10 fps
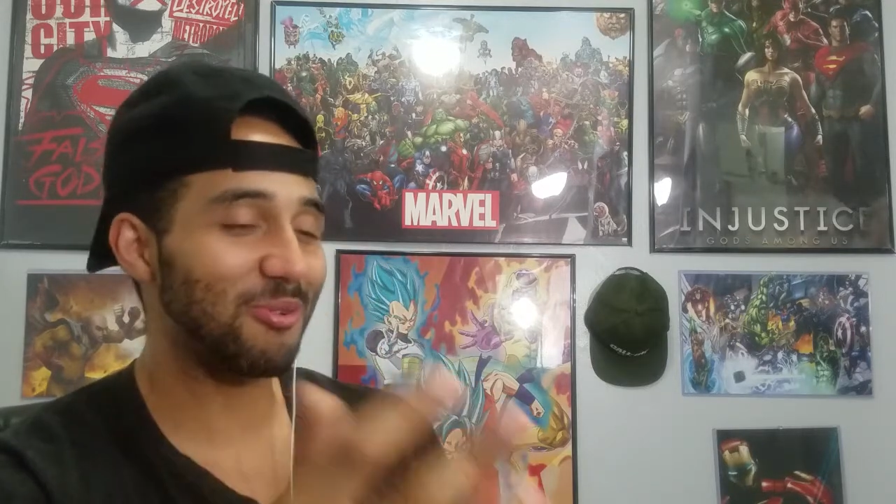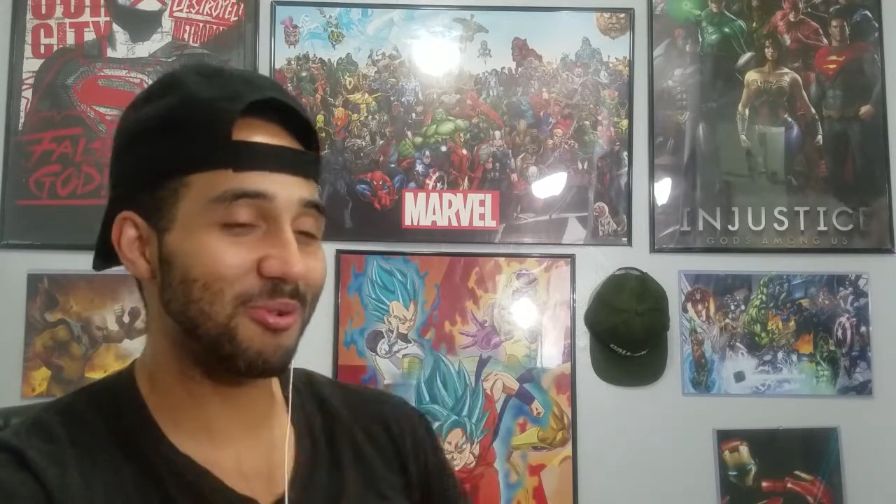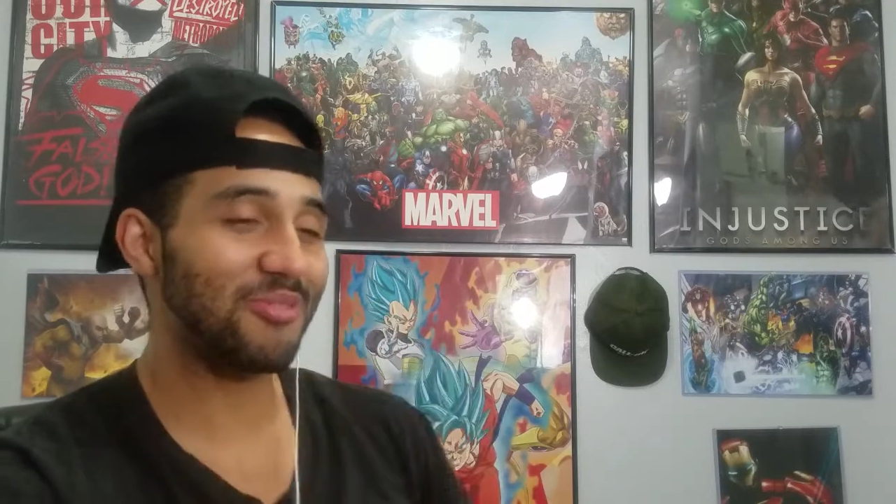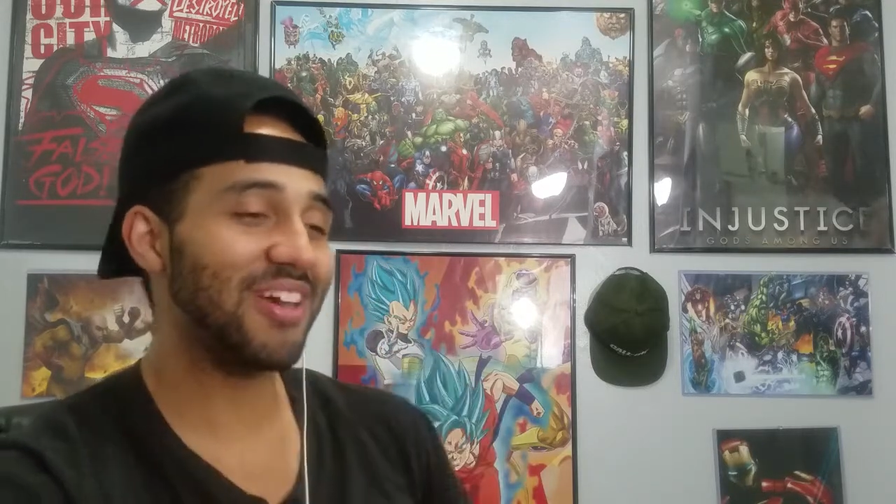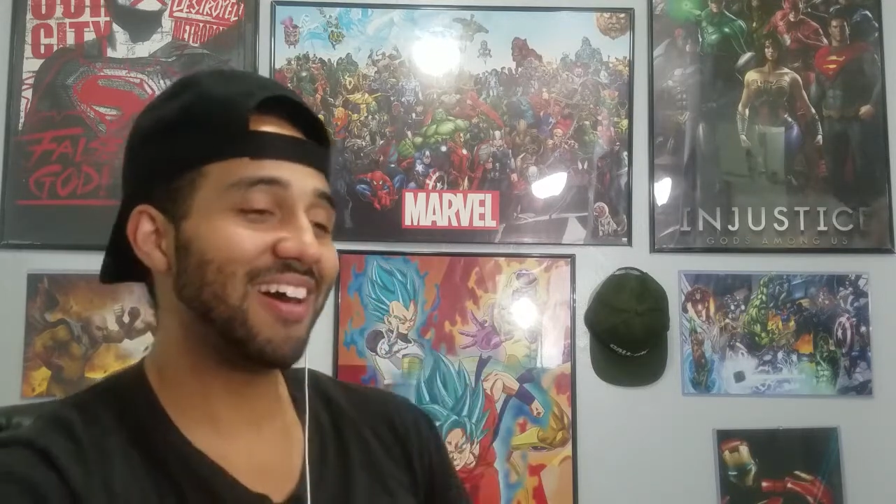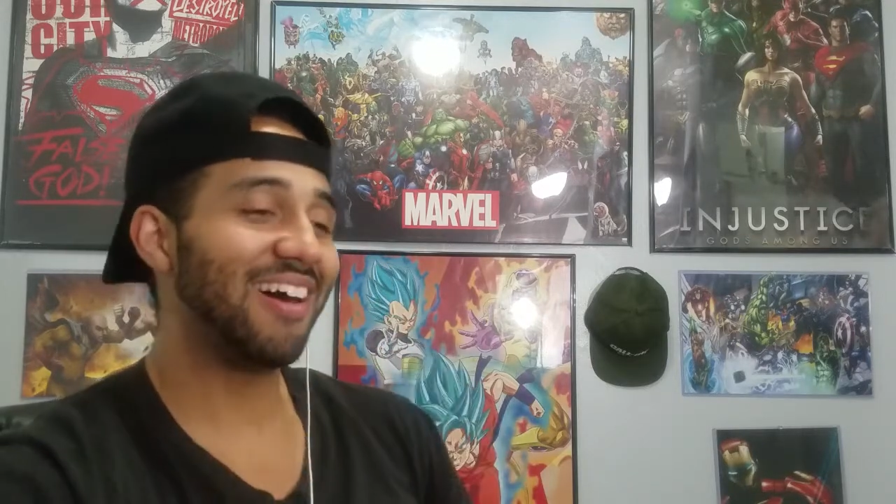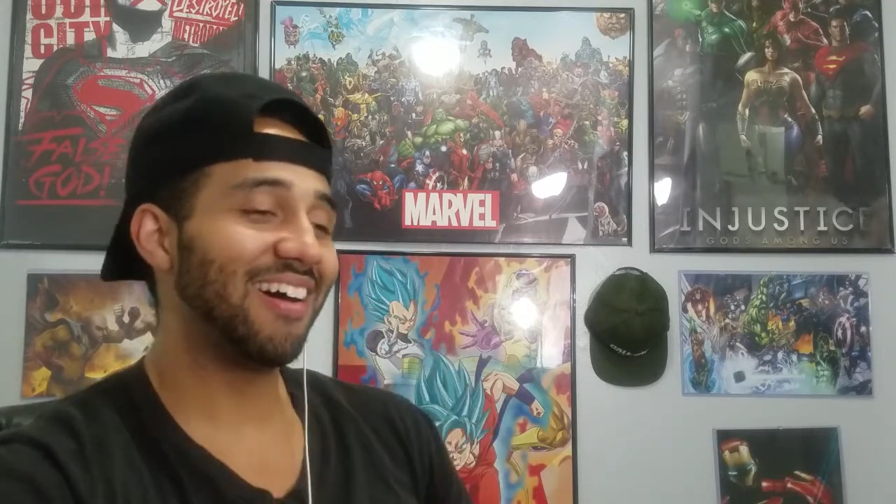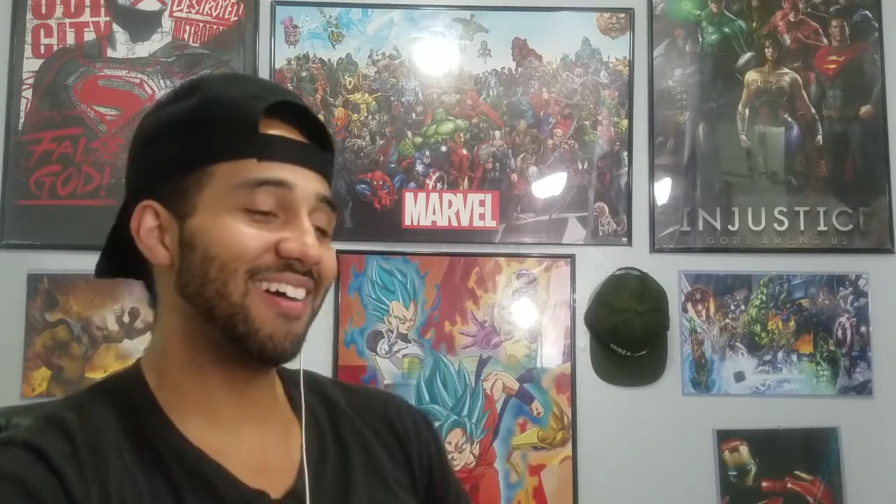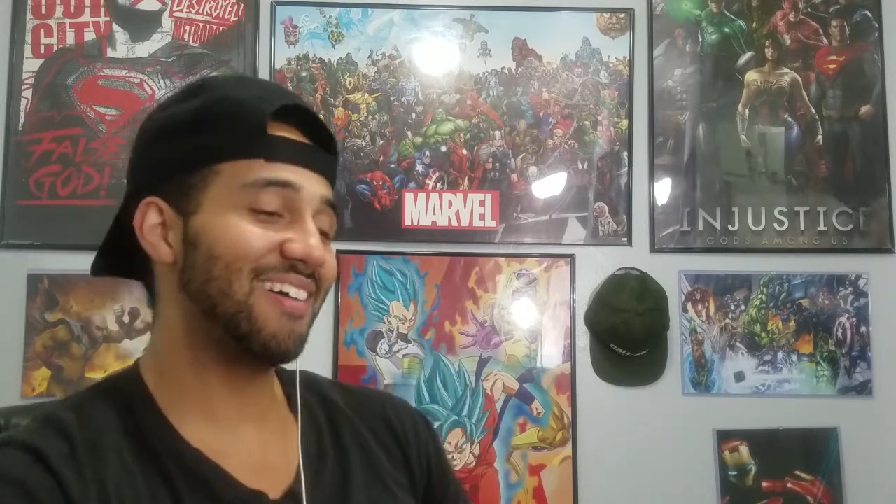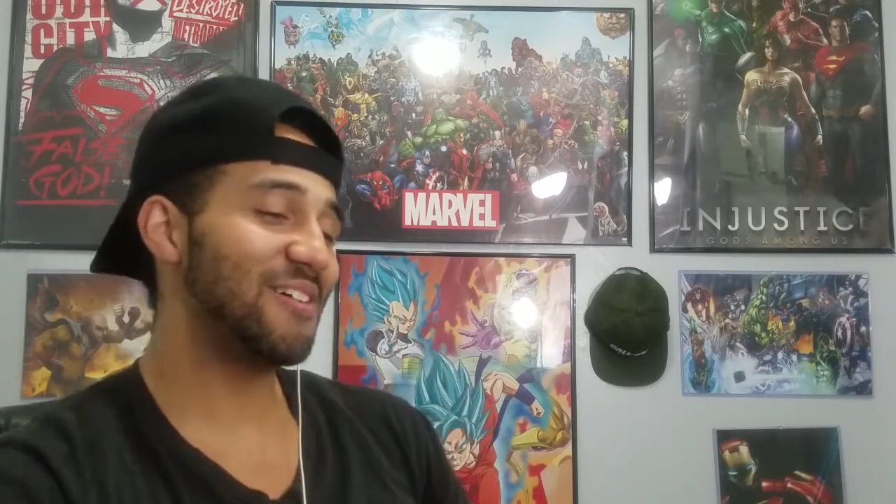forth.
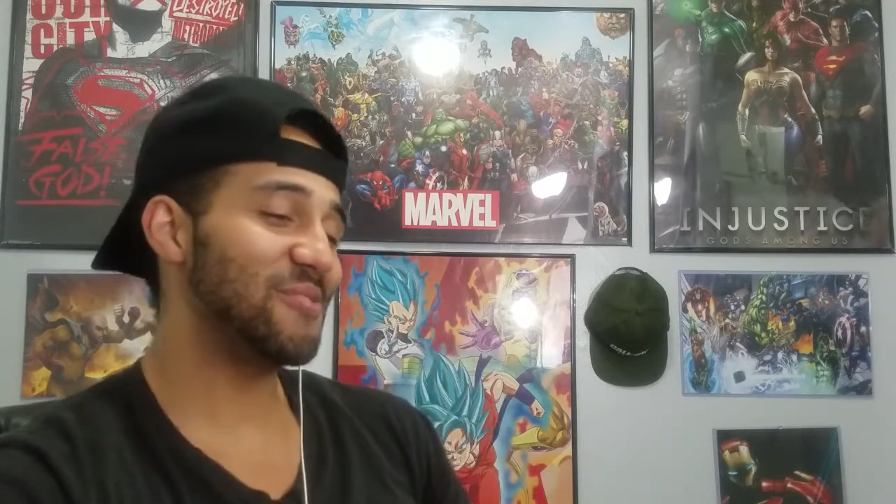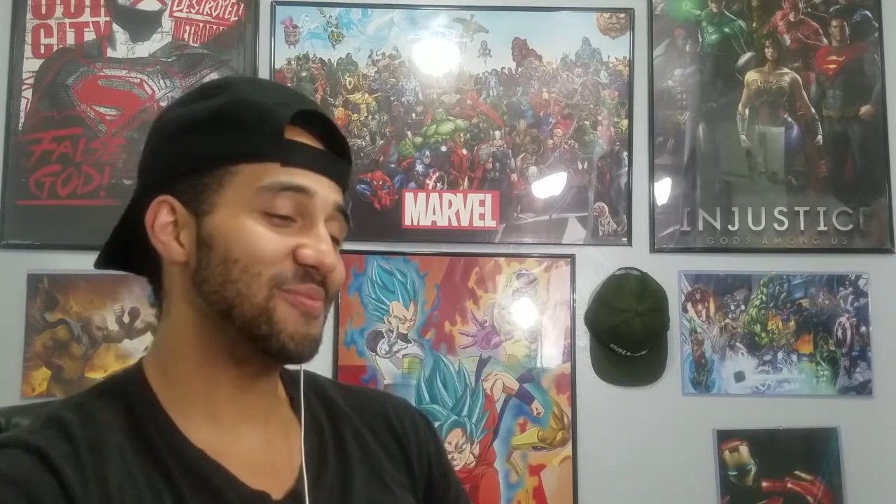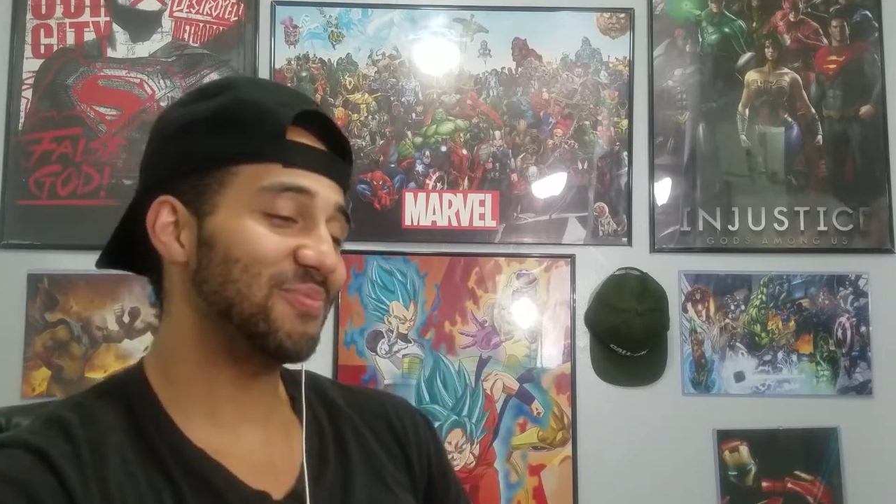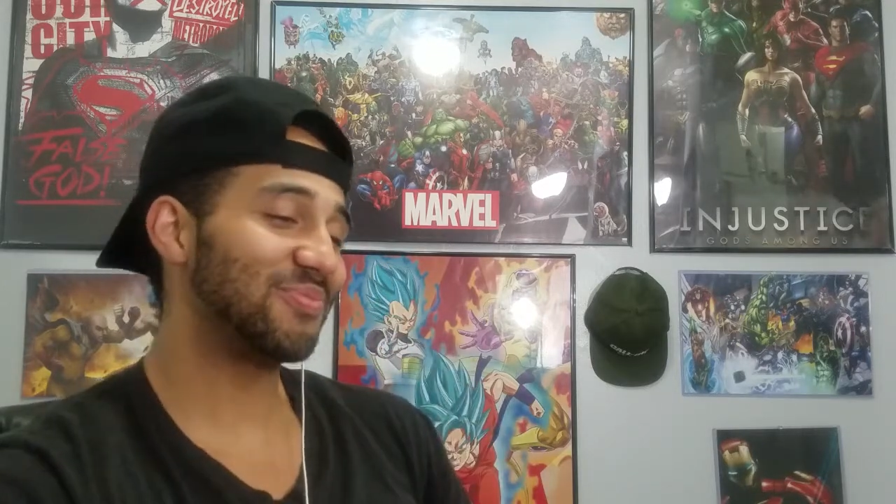Um,